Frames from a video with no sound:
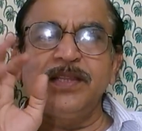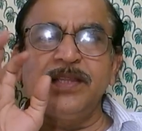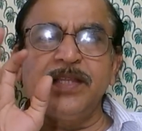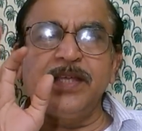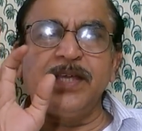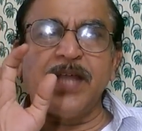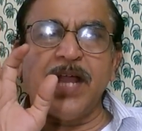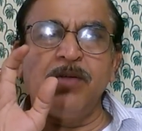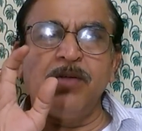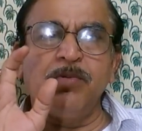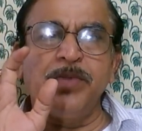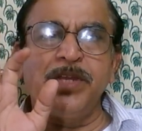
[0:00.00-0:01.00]
they
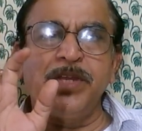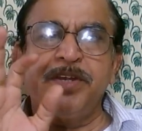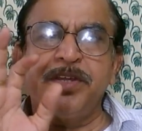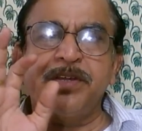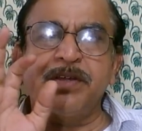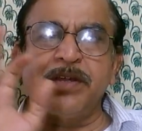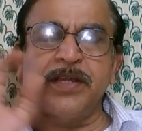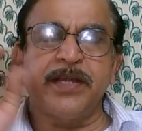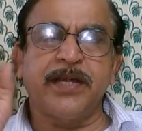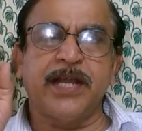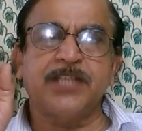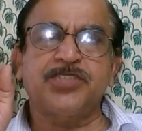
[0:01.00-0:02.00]
have been
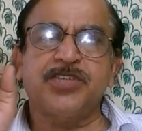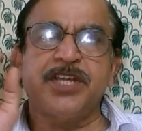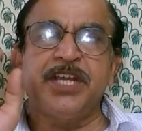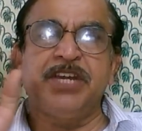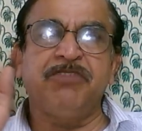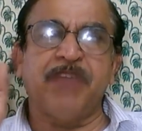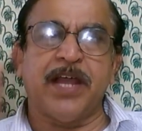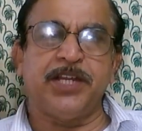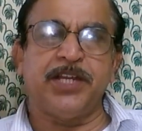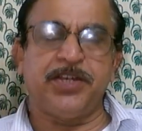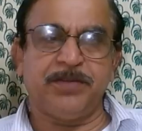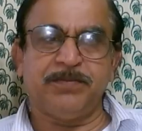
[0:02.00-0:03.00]
declared as
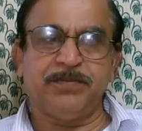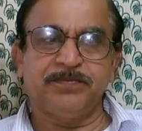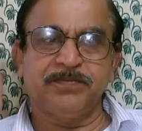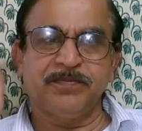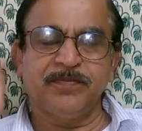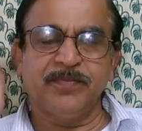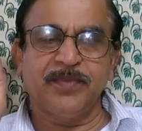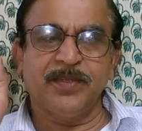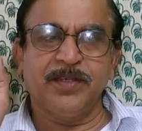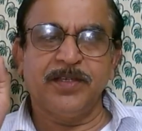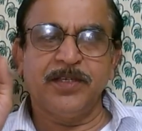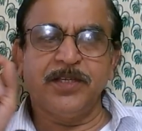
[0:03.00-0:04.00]
invalid.
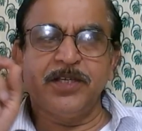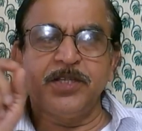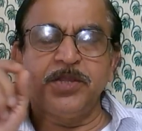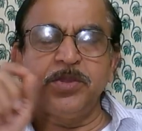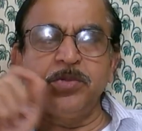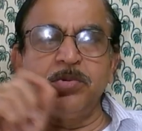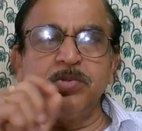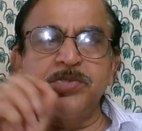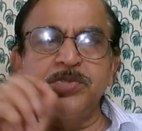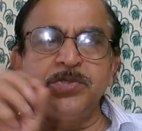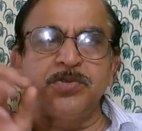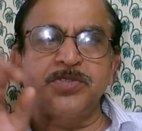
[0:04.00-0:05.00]

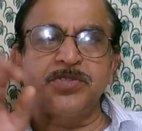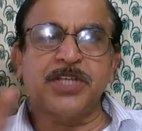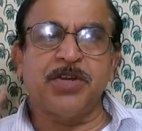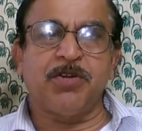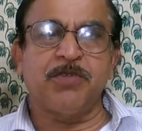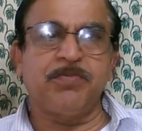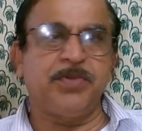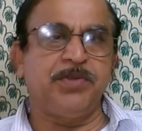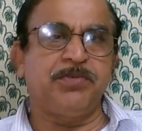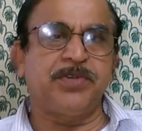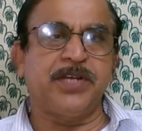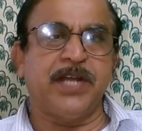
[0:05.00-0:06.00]
Those notes cannot be
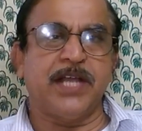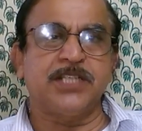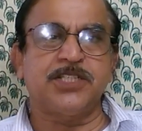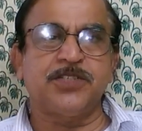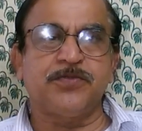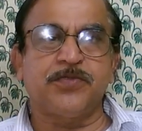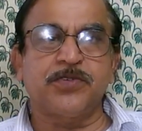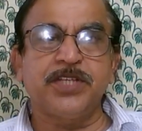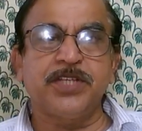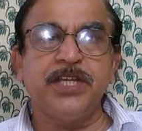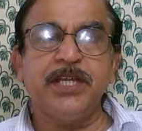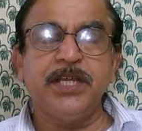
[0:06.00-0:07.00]
utilized for
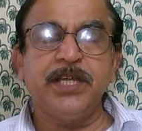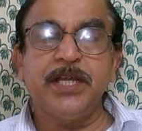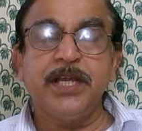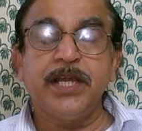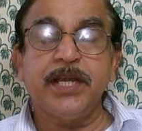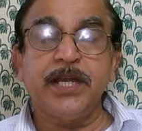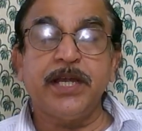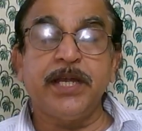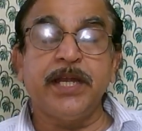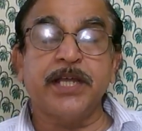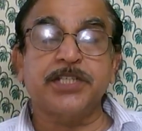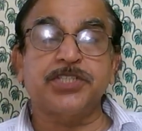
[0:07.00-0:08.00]
the
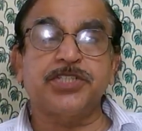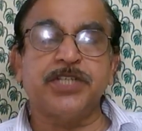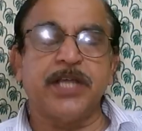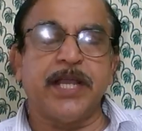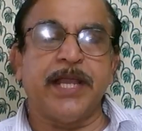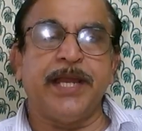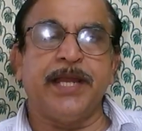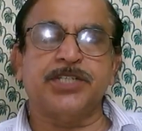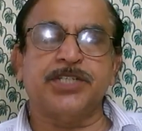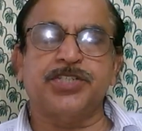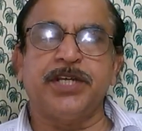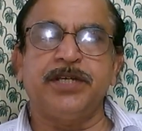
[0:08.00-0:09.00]
next
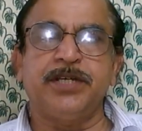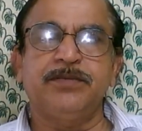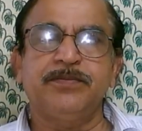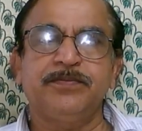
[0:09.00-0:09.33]
election.